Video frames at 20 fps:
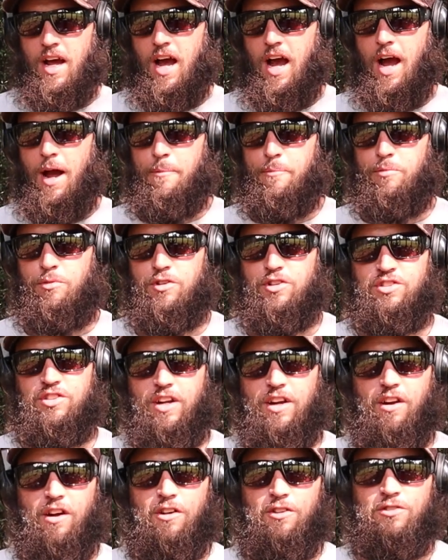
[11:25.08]
I
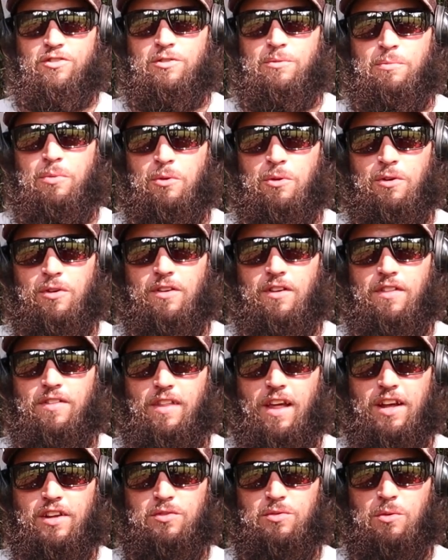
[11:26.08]
appreciate all the support.
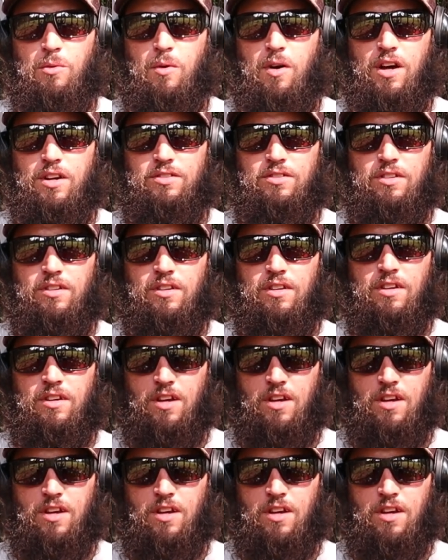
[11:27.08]
Thanks for watching.